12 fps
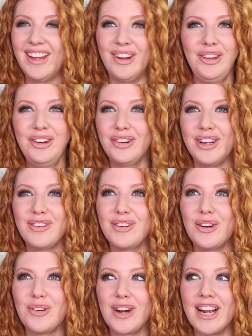I don't even
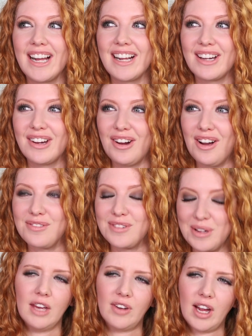know where I got cut off.
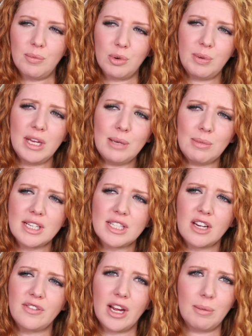If I am repeating
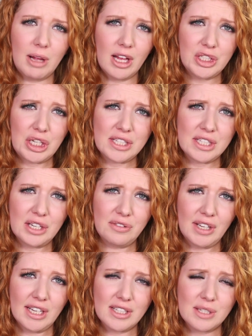myself, I apologize in
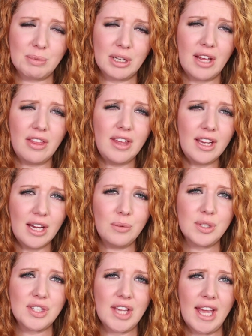advance, but I think I
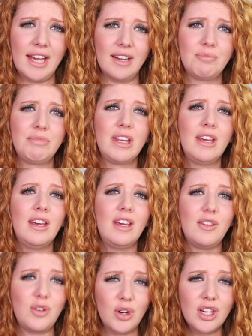was saying,
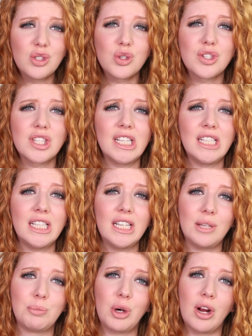if you're interested in any
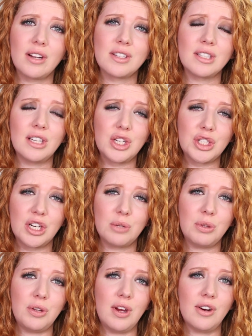of the products that I
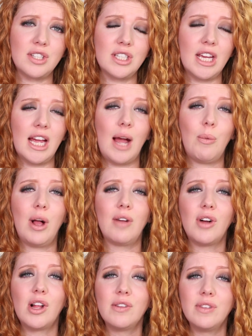shared with you here today, I will
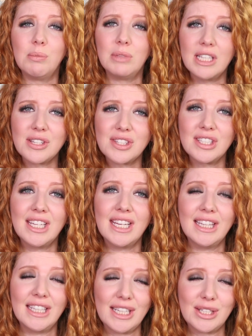have all of them listed
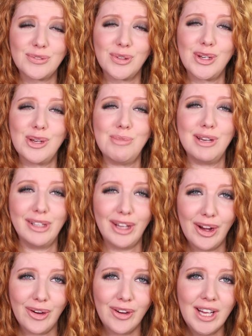and linked for you
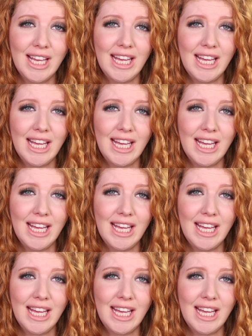below.